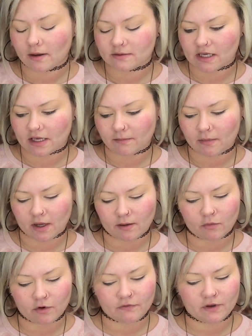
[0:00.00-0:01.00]
I'm taking my
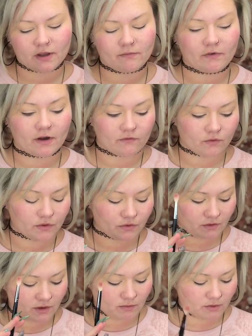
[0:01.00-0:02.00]
Morphe
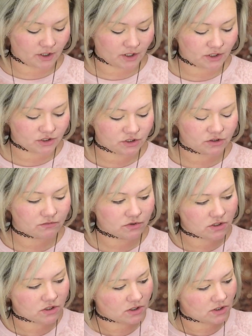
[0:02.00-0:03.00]
M513 brush. I'm
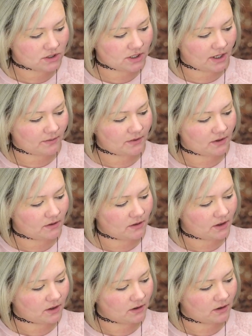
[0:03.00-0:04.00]
just going to tap in
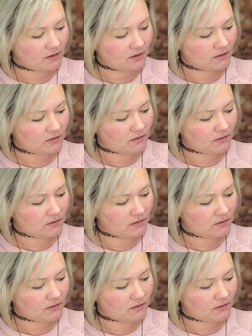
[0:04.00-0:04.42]
there.